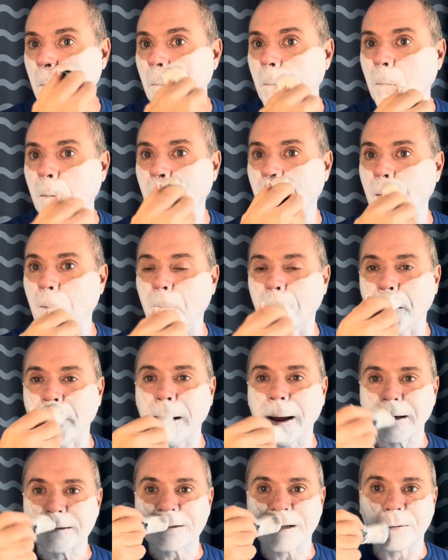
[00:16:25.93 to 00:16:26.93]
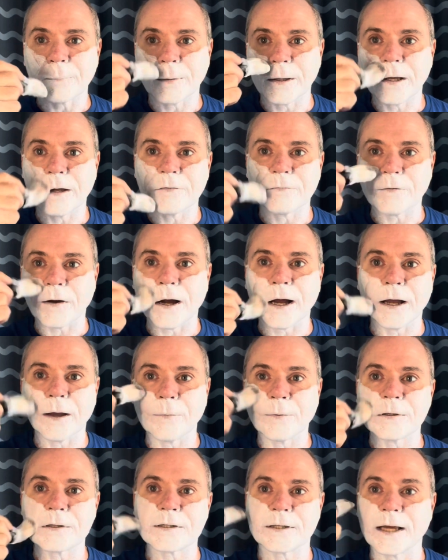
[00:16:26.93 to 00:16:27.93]
were asking me if I
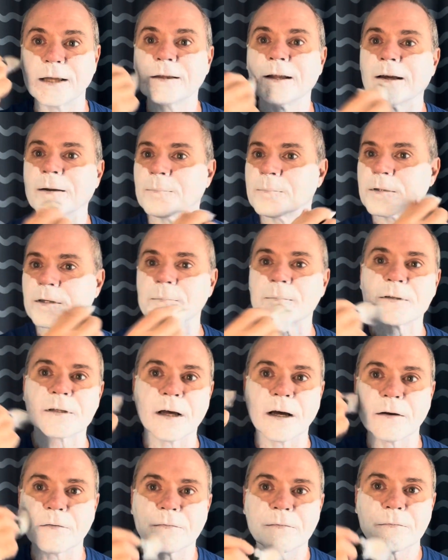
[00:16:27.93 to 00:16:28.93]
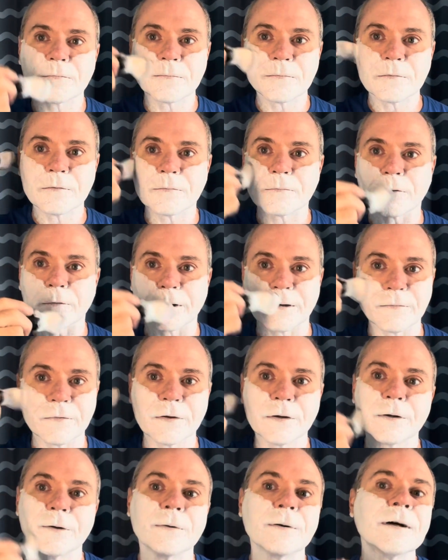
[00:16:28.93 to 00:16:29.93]
would send them some stuff for
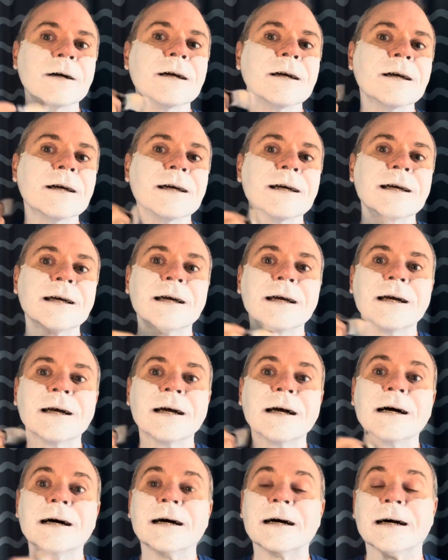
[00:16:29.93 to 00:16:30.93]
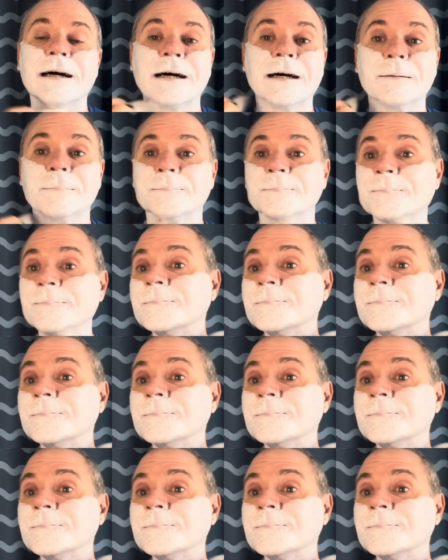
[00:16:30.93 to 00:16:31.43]
review. I